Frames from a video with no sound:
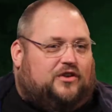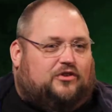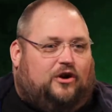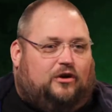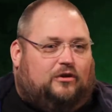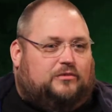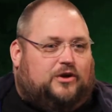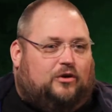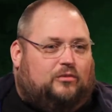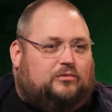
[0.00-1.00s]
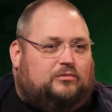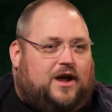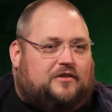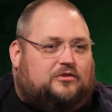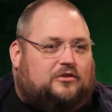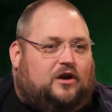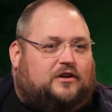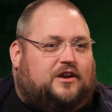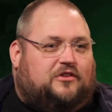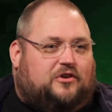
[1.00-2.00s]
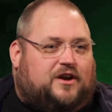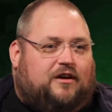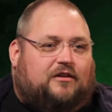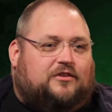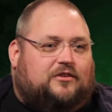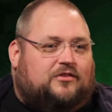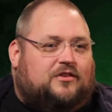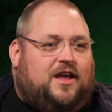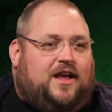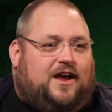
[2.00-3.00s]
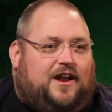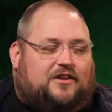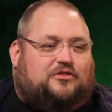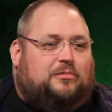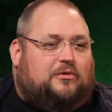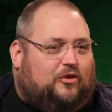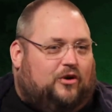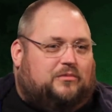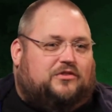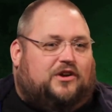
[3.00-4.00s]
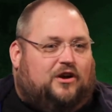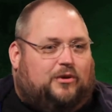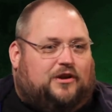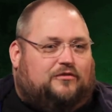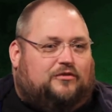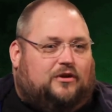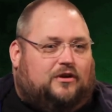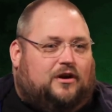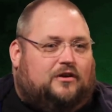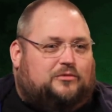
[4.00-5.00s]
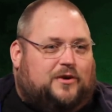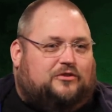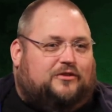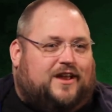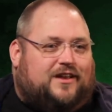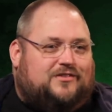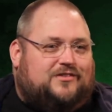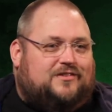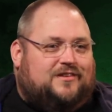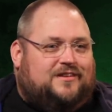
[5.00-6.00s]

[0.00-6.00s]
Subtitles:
all, as logged in as our characters, and actually performed the ceremony for special guests.